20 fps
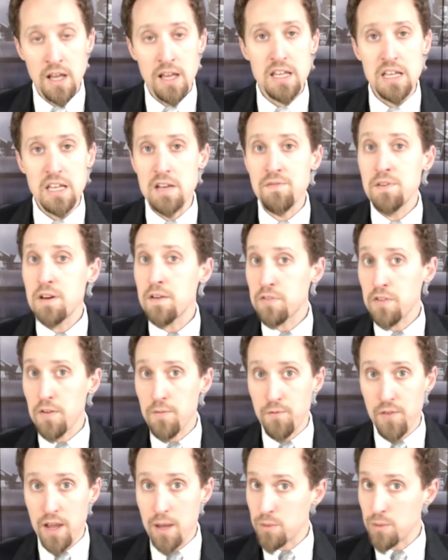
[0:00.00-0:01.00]
Even if the
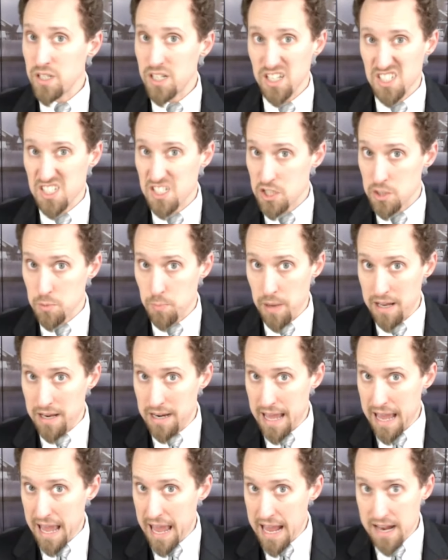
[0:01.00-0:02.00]
family doesn't
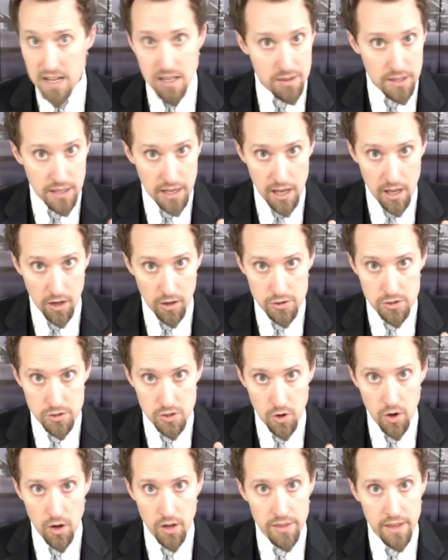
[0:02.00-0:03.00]
spend anything else
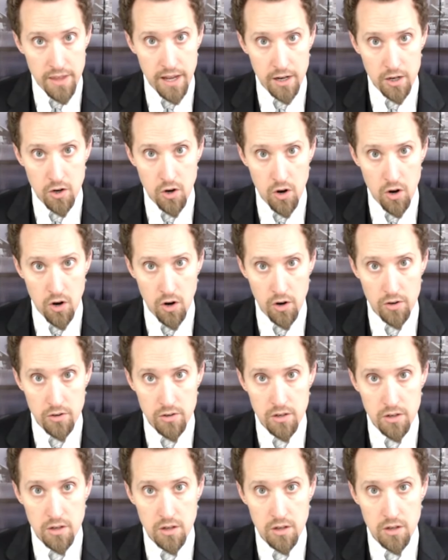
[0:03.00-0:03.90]
on that card,